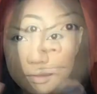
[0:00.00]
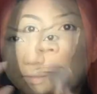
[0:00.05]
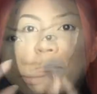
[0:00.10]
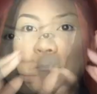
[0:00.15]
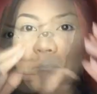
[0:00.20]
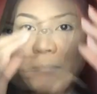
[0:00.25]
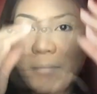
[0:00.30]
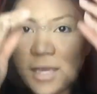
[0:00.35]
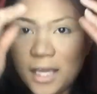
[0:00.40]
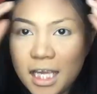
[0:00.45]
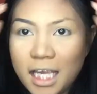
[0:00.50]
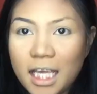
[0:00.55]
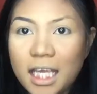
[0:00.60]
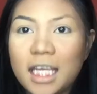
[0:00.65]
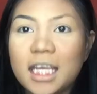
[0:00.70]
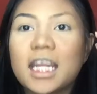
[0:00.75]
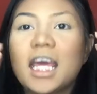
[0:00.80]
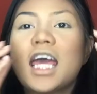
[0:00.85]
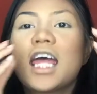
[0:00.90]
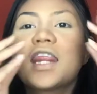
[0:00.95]

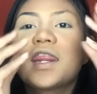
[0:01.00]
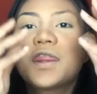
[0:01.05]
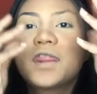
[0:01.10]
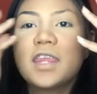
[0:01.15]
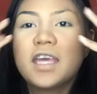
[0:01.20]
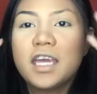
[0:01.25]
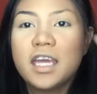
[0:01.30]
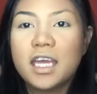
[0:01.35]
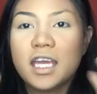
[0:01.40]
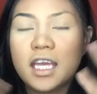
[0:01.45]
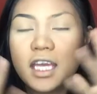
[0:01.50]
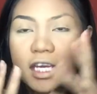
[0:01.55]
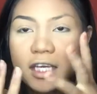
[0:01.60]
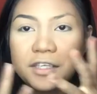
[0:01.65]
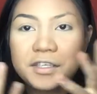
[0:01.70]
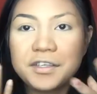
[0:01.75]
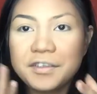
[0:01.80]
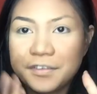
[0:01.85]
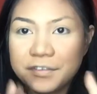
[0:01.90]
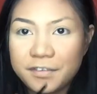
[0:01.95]
Main thing
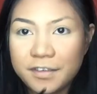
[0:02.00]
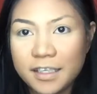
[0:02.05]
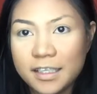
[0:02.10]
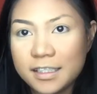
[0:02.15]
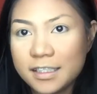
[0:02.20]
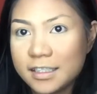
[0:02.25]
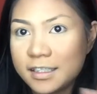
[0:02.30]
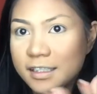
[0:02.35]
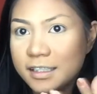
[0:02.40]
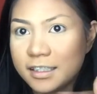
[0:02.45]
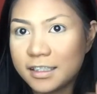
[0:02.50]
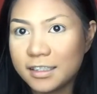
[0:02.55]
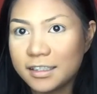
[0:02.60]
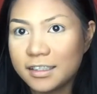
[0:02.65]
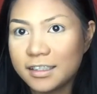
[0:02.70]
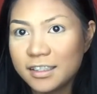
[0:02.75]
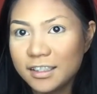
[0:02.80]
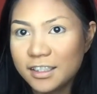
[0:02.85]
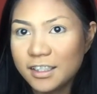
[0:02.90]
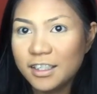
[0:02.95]
on your face that,
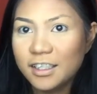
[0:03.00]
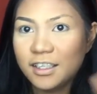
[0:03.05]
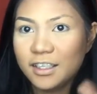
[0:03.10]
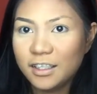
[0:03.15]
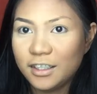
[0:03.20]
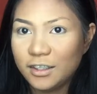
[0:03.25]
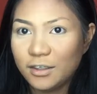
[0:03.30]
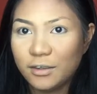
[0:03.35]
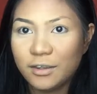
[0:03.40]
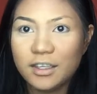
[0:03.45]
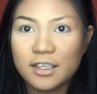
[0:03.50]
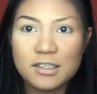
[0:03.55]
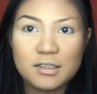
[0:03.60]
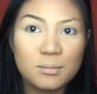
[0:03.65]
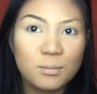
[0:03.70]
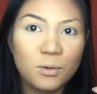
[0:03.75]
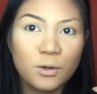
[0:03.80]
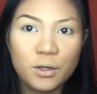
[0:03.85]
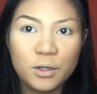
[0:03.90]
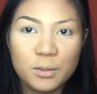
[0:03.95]
you know,
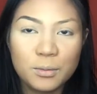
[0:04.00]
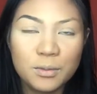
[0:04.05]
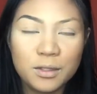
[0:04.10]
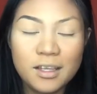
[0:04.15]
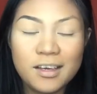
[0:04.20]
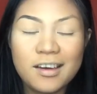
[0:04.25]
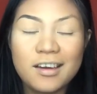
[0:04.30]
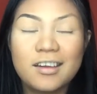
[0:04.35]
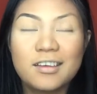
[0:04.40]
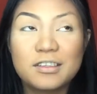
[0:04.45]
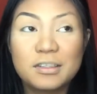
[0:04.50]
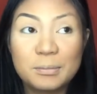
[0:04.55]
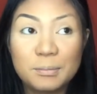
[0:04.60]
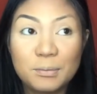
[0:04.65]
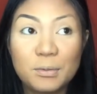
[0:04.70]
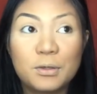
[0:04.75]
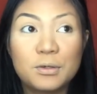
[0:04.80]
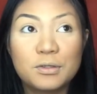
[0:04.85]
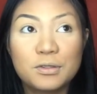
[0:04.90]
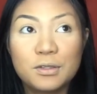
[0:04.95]
that is
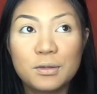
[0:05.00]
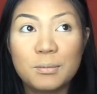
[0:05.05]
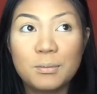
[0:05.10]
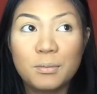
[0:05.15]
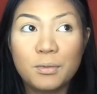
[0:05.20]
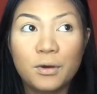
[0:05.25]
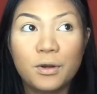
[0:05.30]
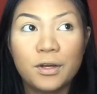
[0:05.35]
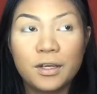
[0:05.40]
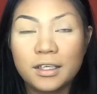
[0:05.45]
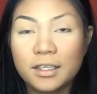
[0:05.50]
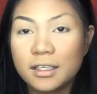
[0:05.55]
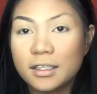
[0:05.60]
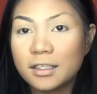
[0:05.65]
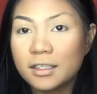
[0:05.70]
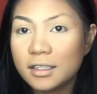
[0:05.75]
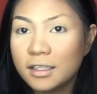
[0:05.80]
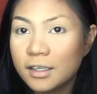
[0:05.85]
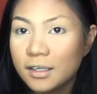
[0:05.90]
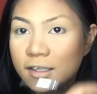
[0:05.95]
most important
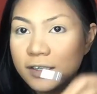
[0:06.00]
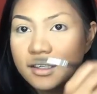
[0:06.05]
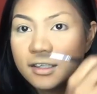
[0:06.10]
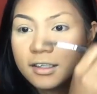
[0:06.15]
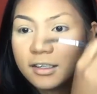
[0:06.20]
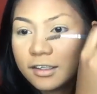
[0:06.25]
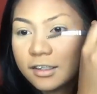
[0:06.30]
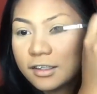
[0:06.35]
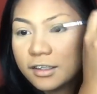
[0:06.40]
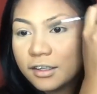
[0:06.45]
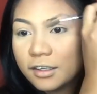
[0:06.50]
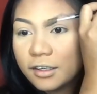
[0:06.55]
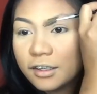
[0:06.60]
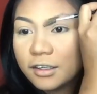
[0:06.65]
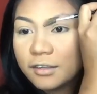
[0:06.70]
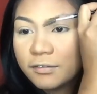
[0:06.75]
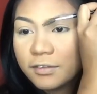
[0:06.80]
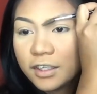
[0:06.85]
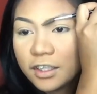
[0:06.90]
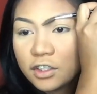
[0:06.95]

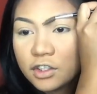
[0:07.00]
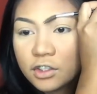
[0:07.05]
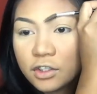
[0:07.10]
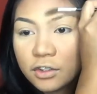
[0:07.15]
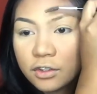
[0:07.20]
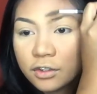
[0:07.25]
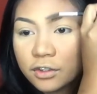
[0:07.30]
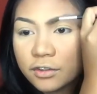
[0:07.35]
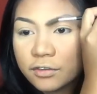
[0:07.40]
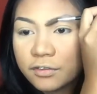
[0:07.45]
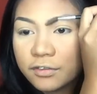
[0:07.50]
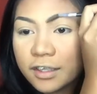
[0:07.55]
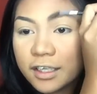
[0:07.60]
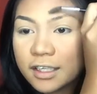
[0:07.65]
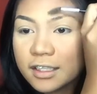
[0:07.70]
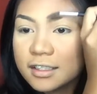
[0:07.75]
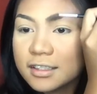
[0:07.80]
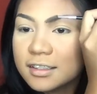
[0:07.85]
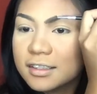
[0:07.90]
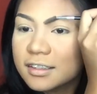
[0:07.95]
feature on your
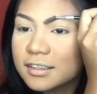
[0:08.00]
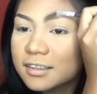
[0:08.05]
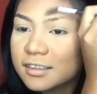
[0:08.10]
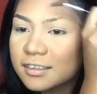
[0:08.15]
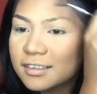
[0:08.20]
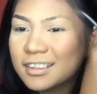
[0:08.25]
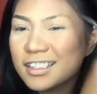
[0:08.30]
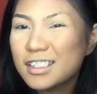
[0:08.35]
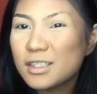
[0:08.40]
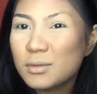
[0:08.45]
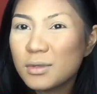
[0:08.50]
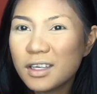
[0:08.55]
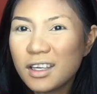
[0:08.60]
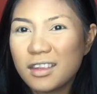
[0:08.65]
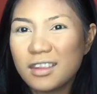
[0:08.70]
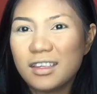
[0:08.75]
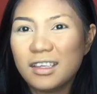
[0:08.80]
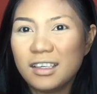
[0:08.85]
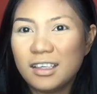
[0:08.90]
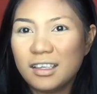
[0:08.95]
face. That's what I
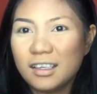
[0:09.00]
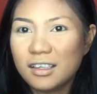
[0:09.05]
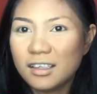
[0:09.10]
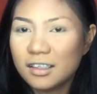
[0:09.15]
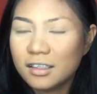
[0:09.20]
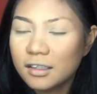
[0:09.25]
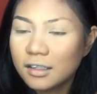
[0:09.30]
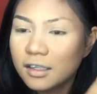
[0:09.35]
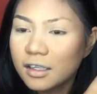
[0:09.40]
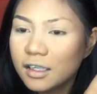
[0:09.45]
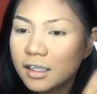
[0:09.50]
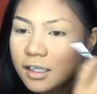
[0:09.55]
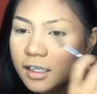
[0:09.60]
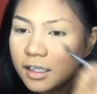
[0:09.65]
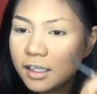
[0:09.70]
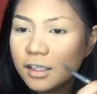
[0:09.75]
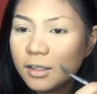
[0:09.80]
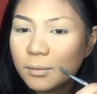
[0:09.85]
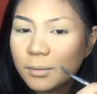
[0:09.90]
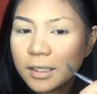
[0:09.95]
think.
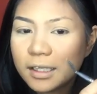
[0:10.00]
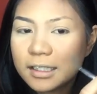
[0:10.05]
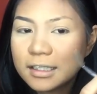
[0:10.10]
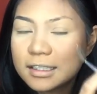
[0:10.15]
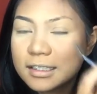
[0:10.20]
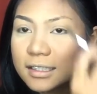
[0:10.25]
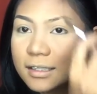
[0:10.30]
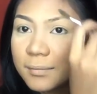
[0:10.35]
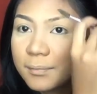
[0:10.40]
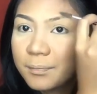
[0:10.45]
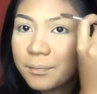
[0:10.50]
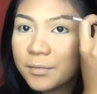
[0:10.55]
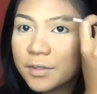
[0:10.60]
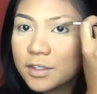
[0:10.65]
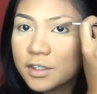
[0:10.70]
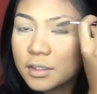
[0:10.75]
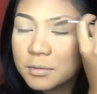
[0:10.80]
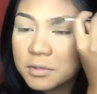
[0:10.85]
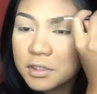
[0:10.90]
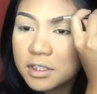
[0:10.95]
Anyways,
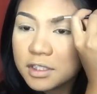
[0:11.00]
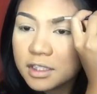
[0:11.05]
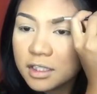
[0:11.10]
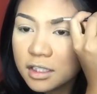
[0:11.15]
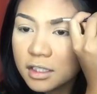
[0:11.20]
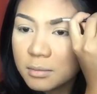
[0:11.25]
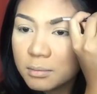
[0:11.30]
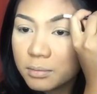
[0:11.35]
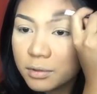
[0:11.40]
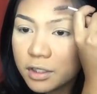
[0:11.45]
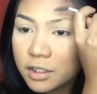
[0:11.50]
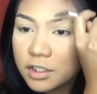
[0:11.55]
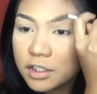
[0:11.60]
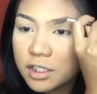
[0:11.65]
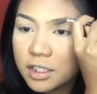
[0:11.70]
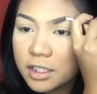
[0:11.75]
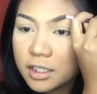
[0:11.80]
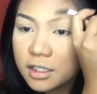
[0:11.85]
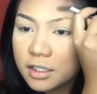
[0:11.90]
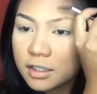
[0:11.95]
so I'm just gonna brush
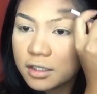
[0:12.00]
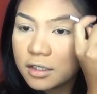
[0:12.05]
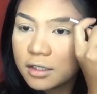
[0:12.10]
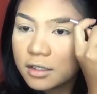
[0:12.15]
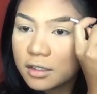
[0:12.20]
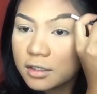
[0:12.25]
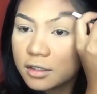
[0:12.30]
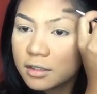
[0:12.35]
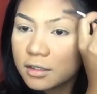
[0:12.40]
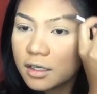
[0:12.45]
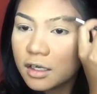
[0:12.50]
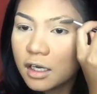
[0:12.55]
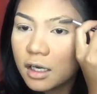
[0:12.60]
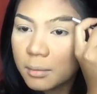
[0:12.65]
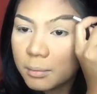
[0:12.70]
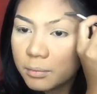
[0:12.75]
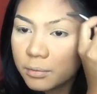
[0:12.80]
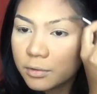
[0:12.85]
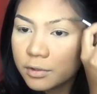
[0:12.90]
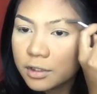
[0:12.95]
it
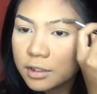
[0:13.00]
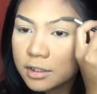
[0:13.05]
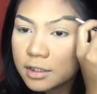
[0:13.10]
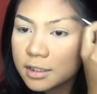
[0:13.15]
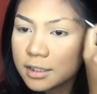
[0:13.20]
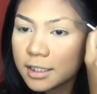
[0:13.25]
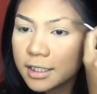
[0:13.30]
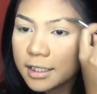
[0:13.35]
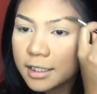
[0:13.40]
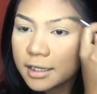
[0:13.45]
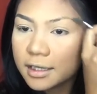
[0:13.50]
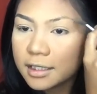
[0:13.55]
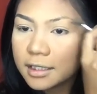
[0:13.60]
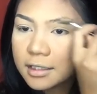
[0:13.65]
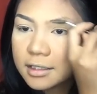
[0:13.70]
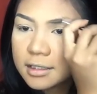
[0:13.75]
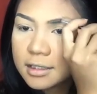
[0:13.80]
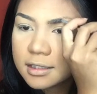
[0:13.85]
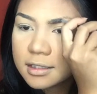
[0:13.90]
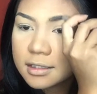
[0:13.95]
upwards like
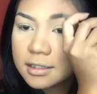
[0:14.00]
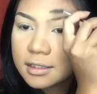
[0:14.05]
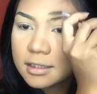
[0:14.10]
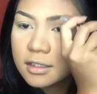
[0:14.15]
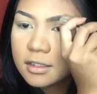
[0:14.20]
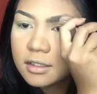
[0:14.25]
this